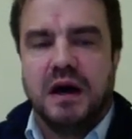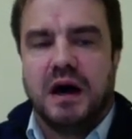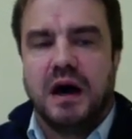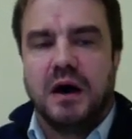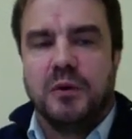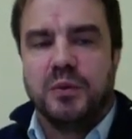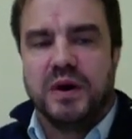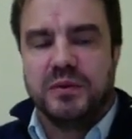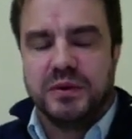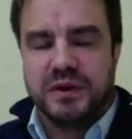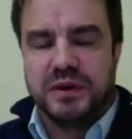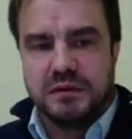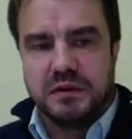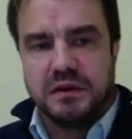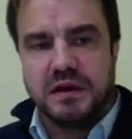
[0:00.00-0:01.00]
where
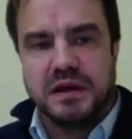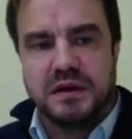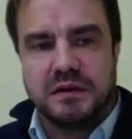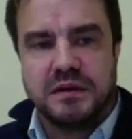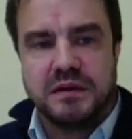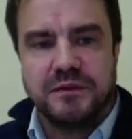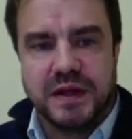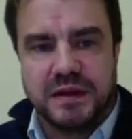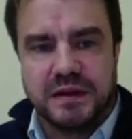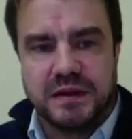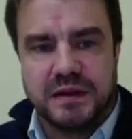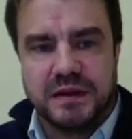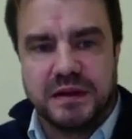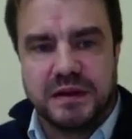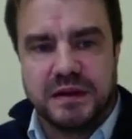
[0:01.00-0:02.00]
we look at that the
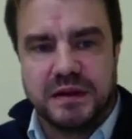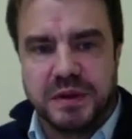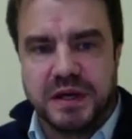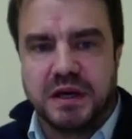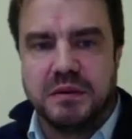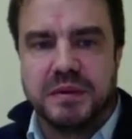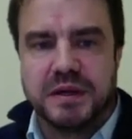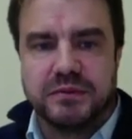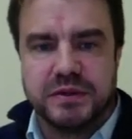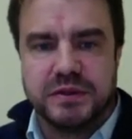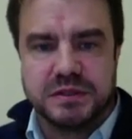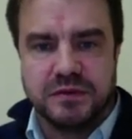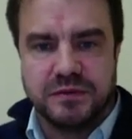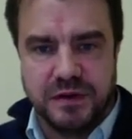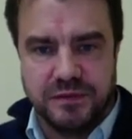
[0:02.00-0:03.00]
adults become at
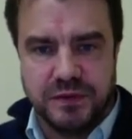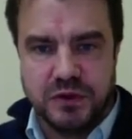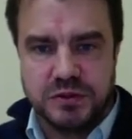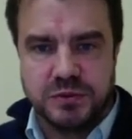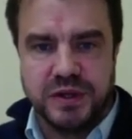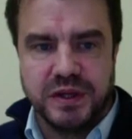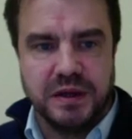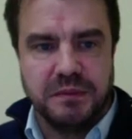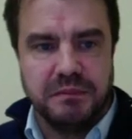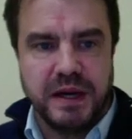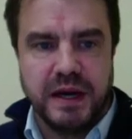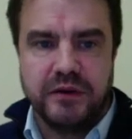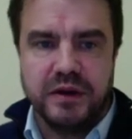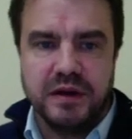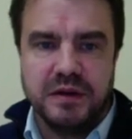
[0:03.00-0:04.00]
risk of divorce when they
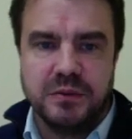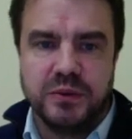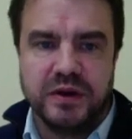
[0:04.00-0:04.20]
marry,